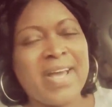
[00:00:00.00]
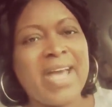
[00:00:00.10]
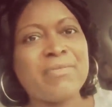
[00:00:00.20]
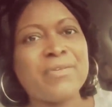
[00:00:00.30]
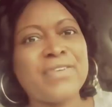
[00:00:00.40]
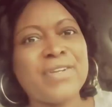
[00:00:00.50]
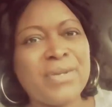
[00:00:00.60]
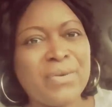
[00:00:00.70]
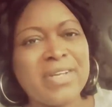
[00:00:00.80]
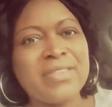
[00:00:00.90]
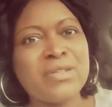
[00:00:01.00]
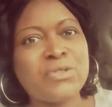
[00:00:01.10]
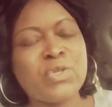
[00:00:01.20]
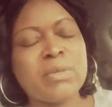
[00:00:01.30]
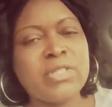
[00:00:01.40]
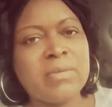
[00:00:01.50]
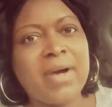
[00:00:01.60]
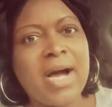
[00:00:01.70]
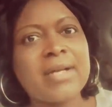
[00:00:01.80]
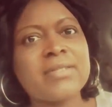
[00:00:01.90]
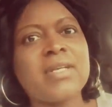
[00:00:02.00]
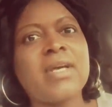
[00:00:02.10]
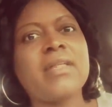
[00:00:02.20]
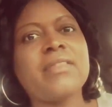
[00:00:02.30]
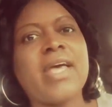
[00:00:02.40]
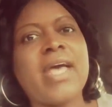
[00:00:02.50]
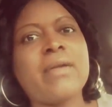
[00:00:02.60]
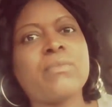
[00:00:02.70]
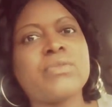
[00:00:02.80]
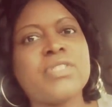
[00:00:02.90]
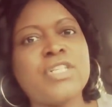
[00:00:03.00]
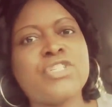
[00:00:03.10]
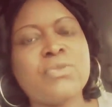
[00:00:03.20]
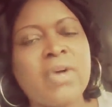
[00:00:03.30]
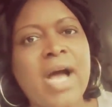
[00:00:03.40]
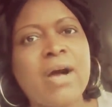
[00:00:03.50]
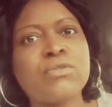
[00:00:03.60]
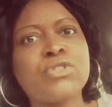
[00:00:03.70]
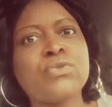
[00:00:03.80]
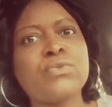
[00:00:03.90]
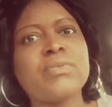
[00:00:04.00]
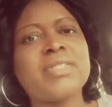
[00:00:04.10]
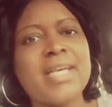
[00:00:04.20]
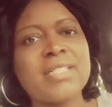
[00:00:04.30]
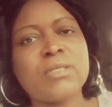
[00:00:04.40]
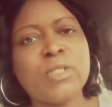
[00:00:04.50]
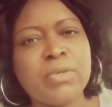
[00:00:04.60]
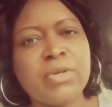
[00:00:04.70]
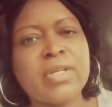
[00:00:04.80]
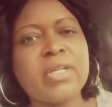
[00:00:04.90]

I have a video in the description box that will teach you how to test the spirit,